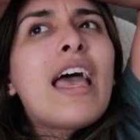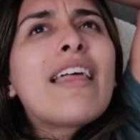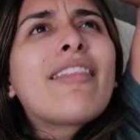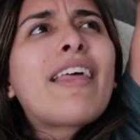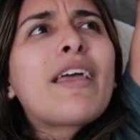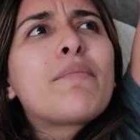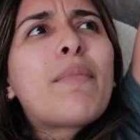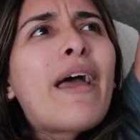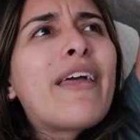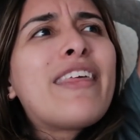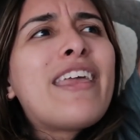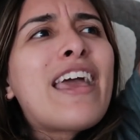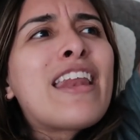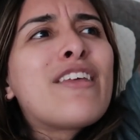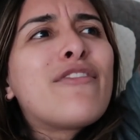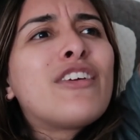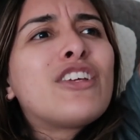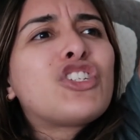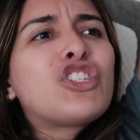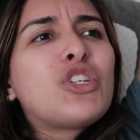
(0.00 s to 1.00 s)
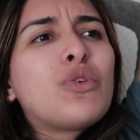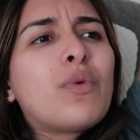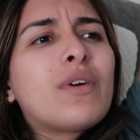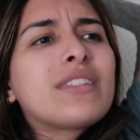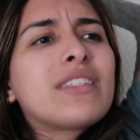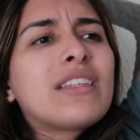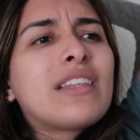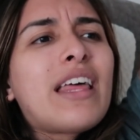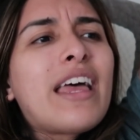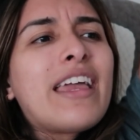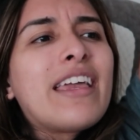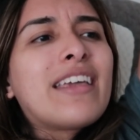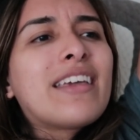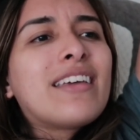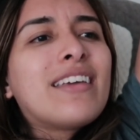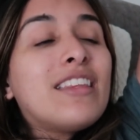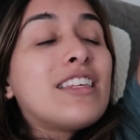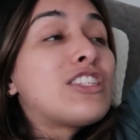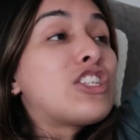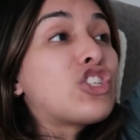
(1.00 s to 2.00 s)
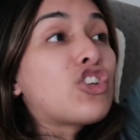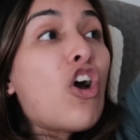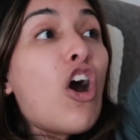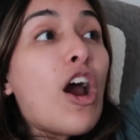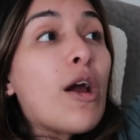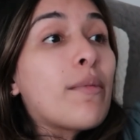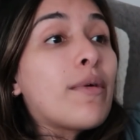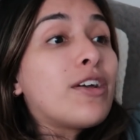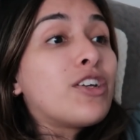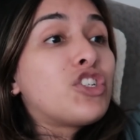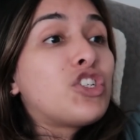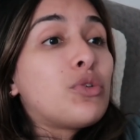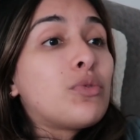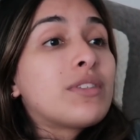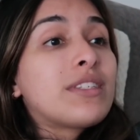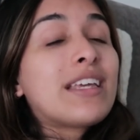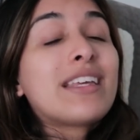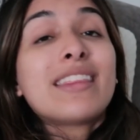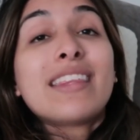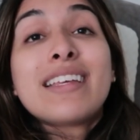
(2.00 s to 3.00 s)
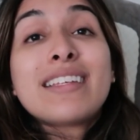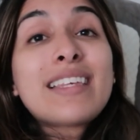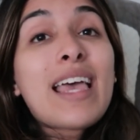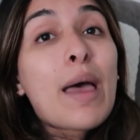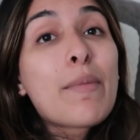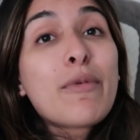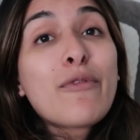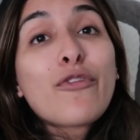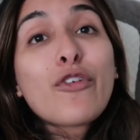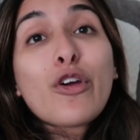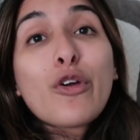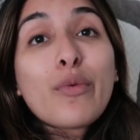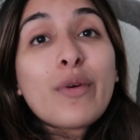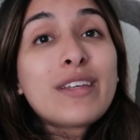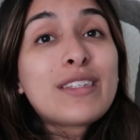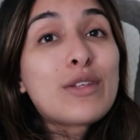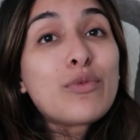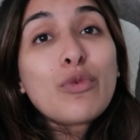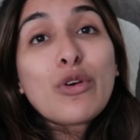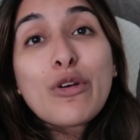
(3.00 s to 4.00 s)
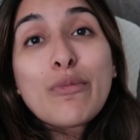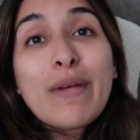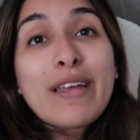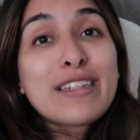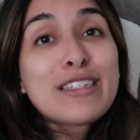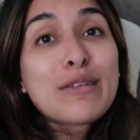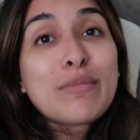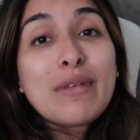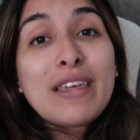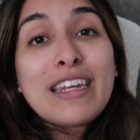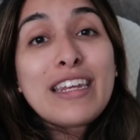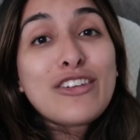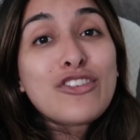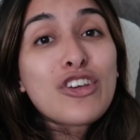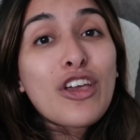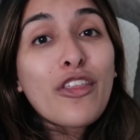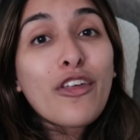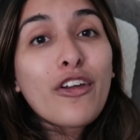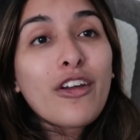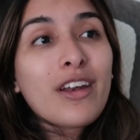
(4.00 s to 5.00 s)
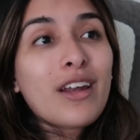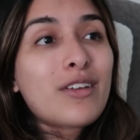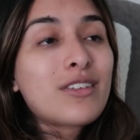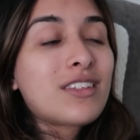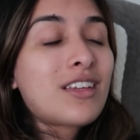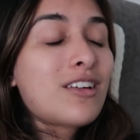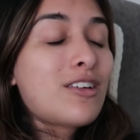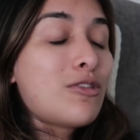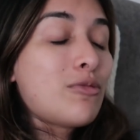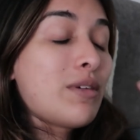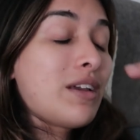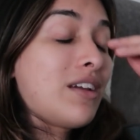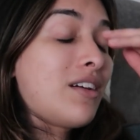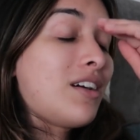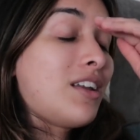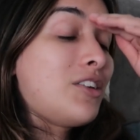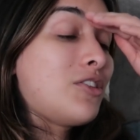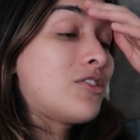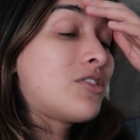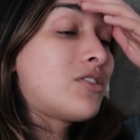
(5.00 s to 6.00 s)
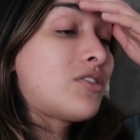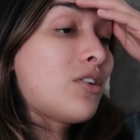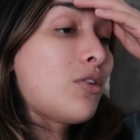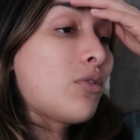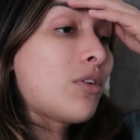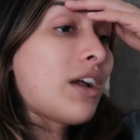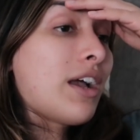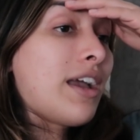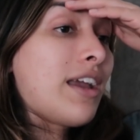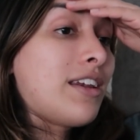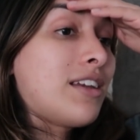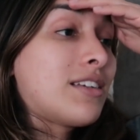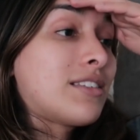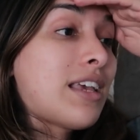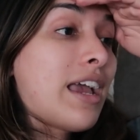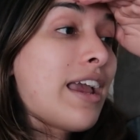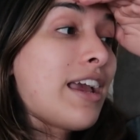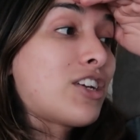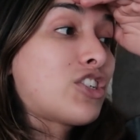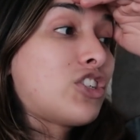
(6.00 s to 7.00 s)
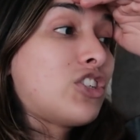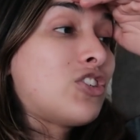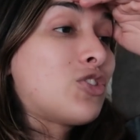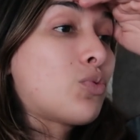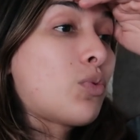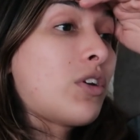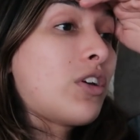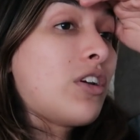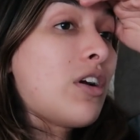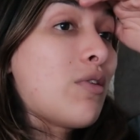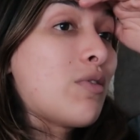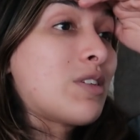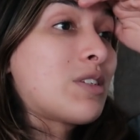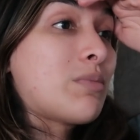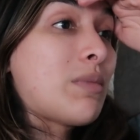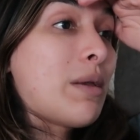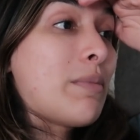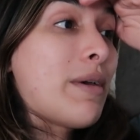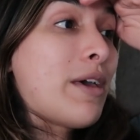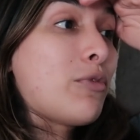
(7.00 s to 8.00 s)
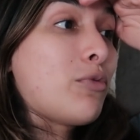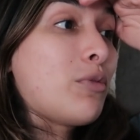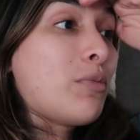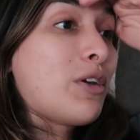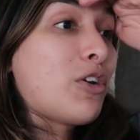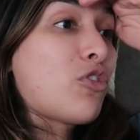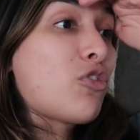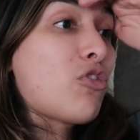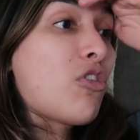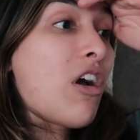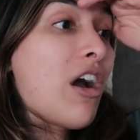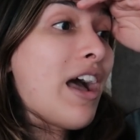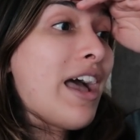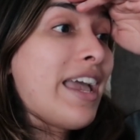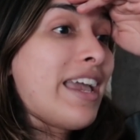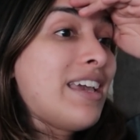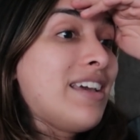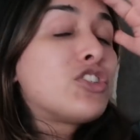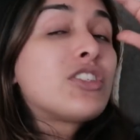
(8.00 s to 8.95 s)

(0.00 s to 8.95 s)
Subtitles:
And like by the end of it, she wasn't like, this is karma. She was like, things happen for a reason. We were meant to meet each other. And I was like, oh my God, you're so kind. Cause I actually just want to go into my bedroom and cry.